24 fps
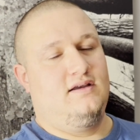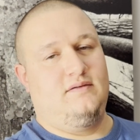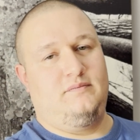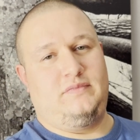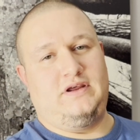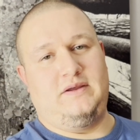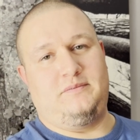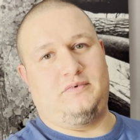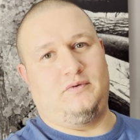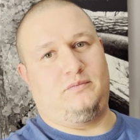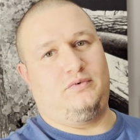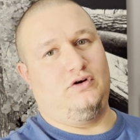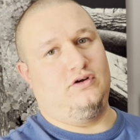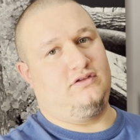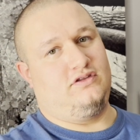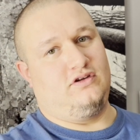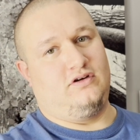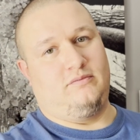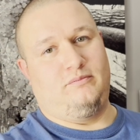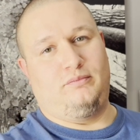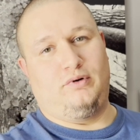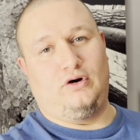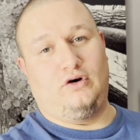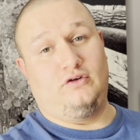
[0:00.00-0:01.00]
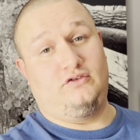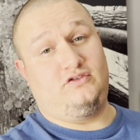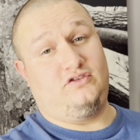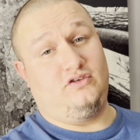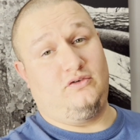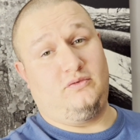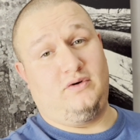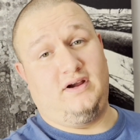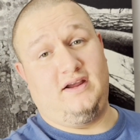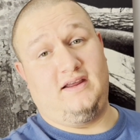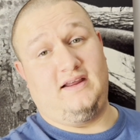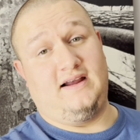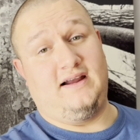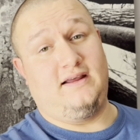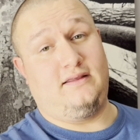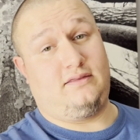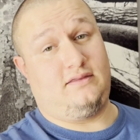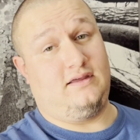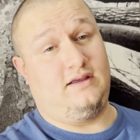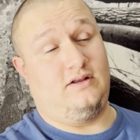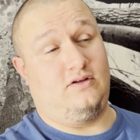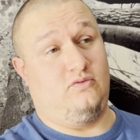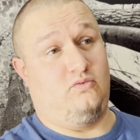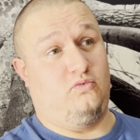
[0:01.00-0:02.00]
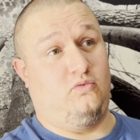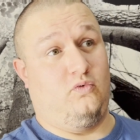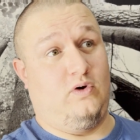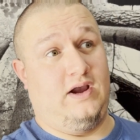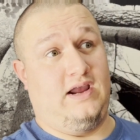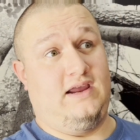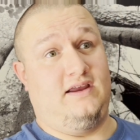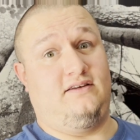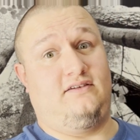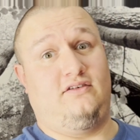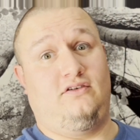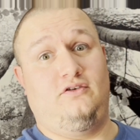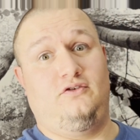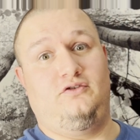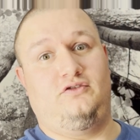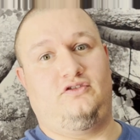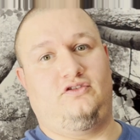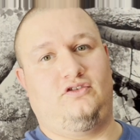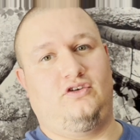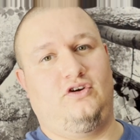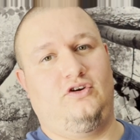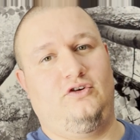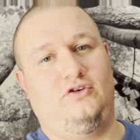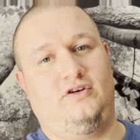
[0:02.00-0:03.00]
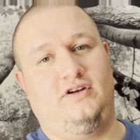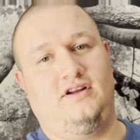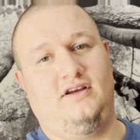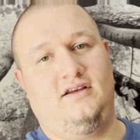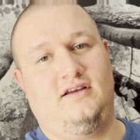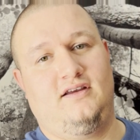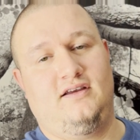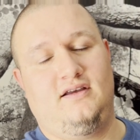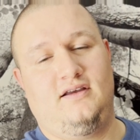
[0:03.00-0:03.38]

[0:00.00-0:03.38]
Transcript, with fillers: People put their boats away, I think, way too soon,